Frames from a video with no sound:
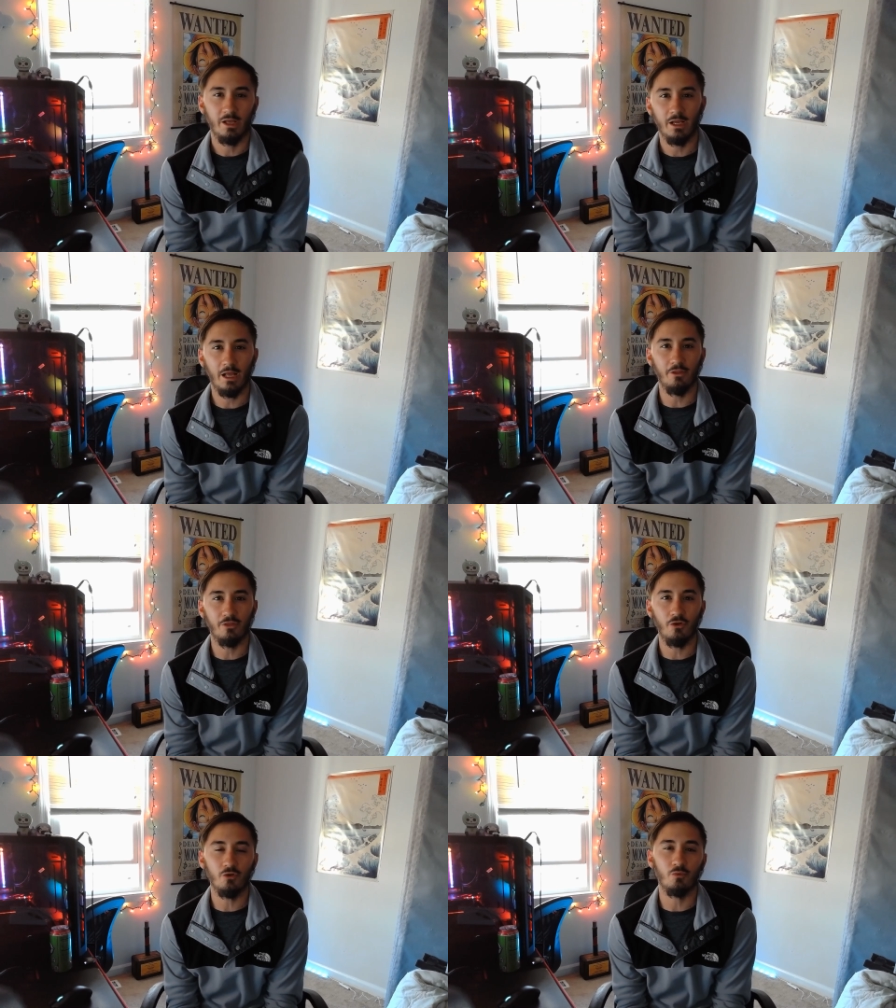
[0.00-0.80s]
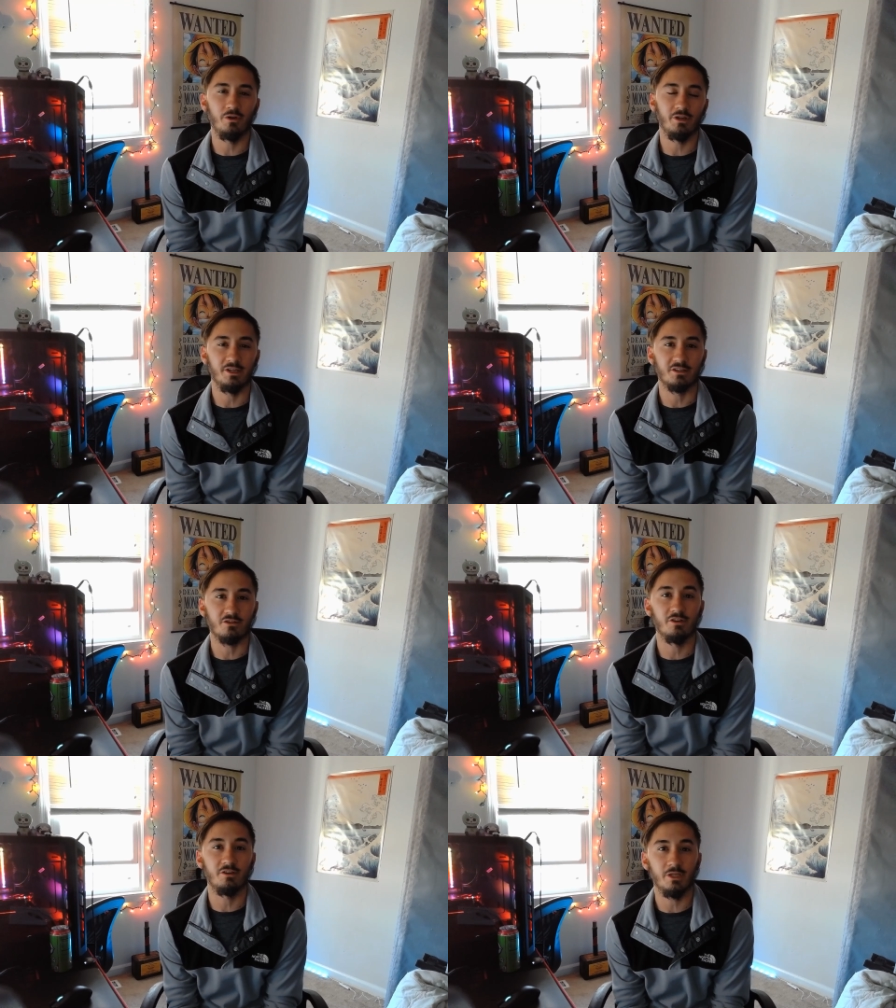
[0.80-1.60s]
And the third one is
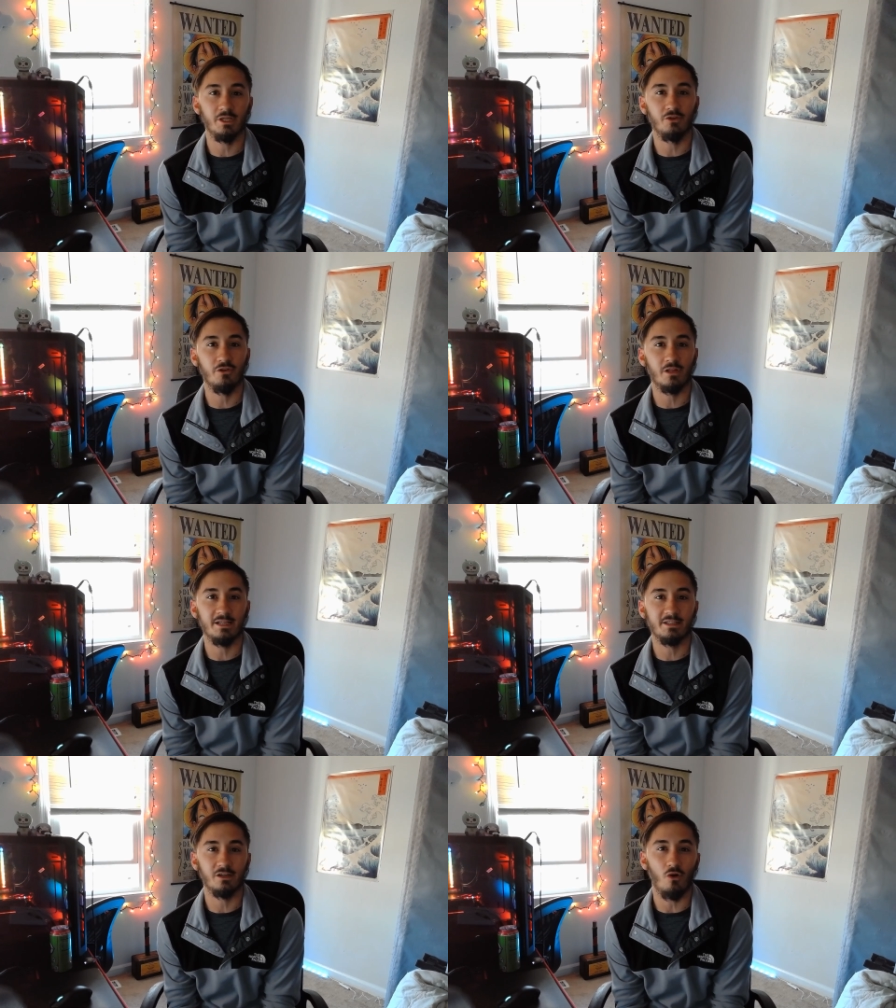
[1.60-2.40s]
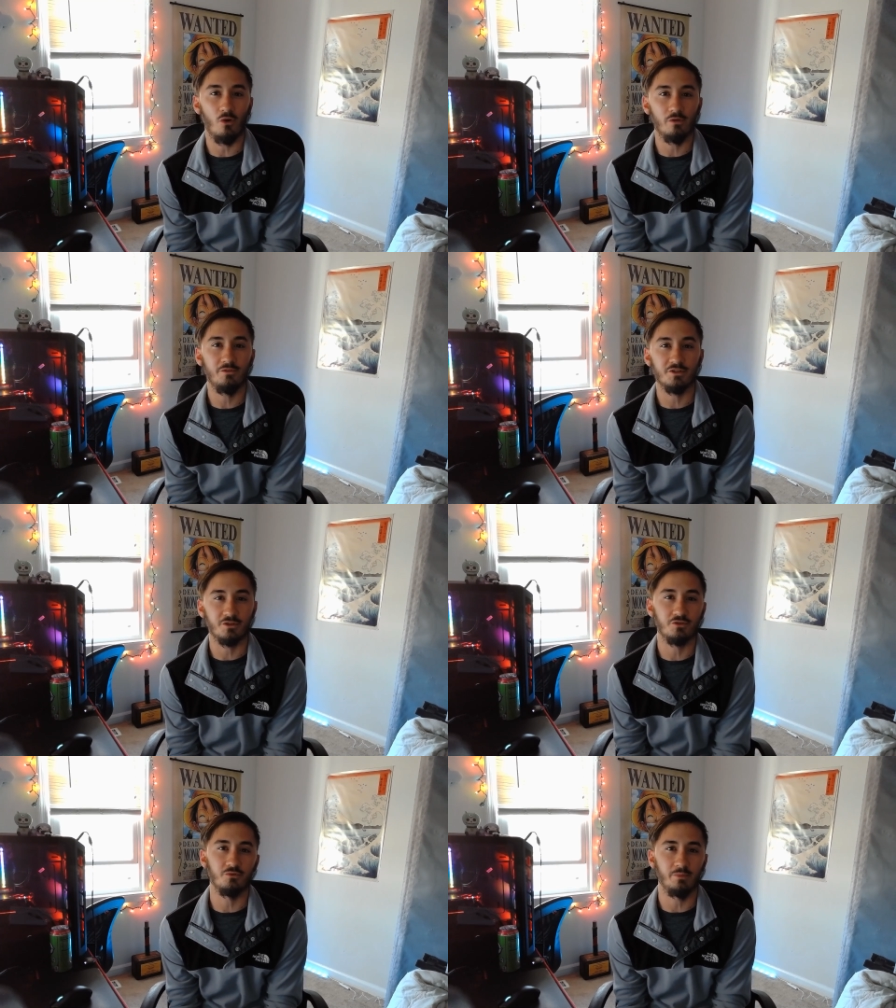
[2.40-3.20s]
going to be utilizing all of your
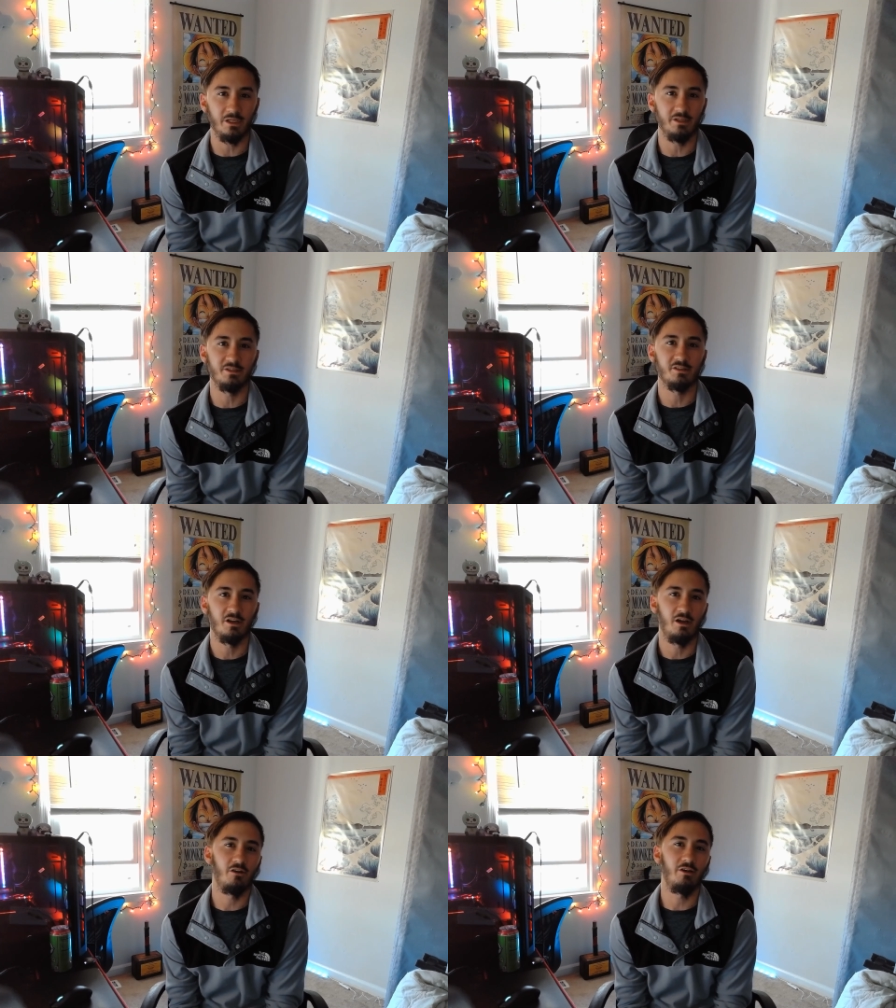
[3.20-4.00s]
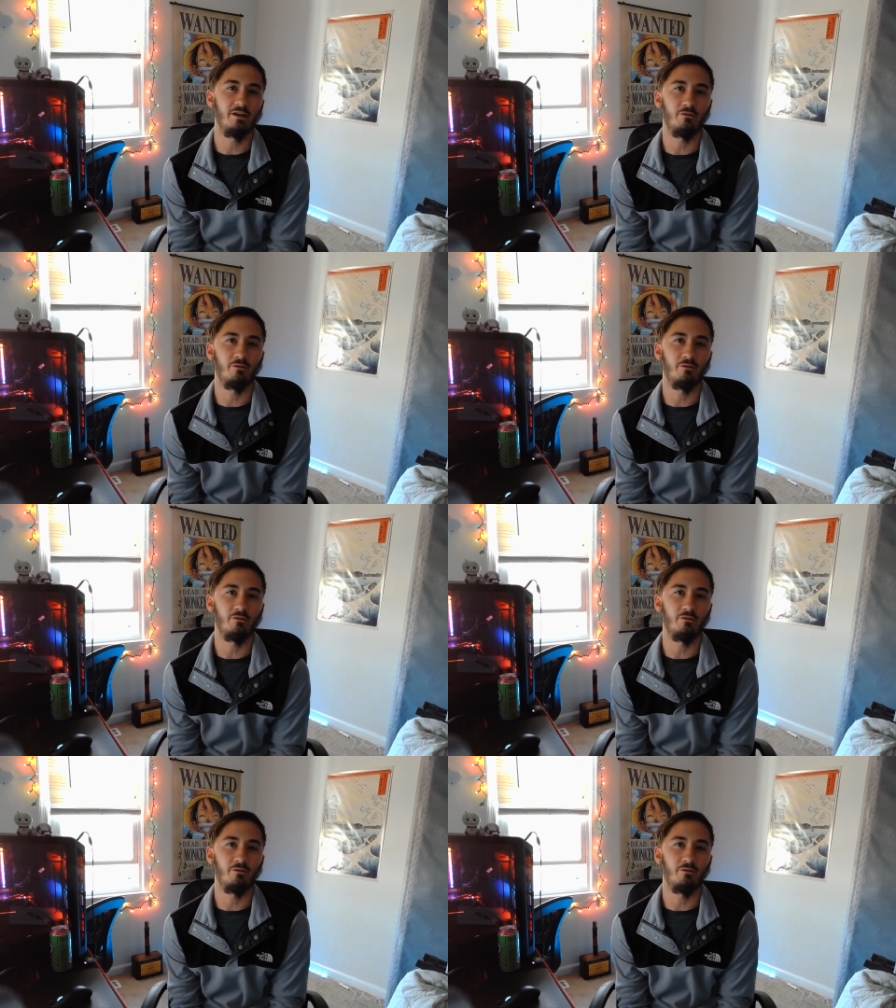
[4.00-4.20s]
social medias, right?